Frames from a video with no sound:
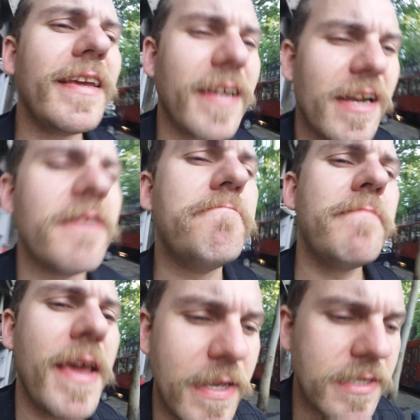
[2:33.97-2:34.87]
eat an
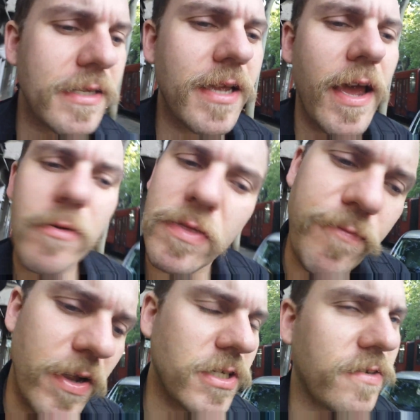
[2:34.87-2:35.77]
amazing diet with
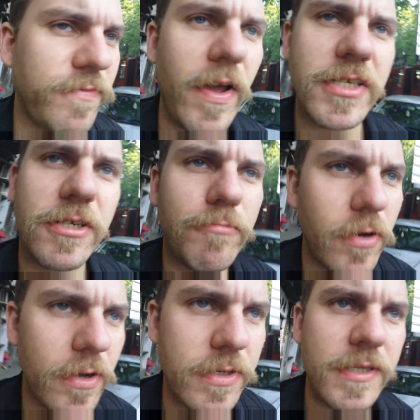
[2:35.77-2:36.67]
fresh
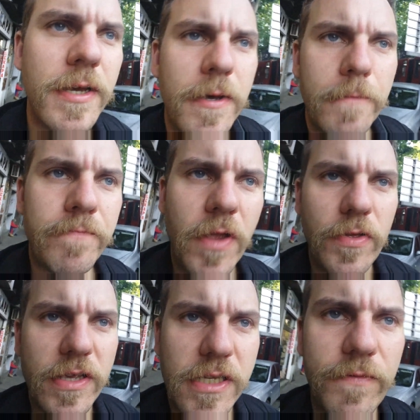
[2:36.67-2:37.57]
vegetables,
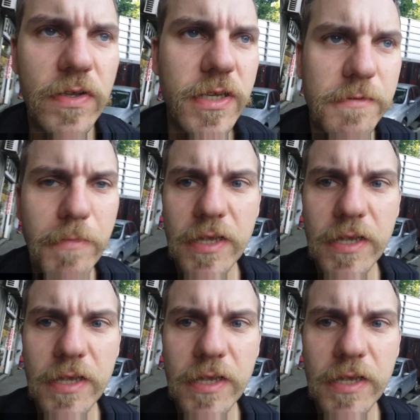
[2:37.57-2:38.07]
all that stuff I just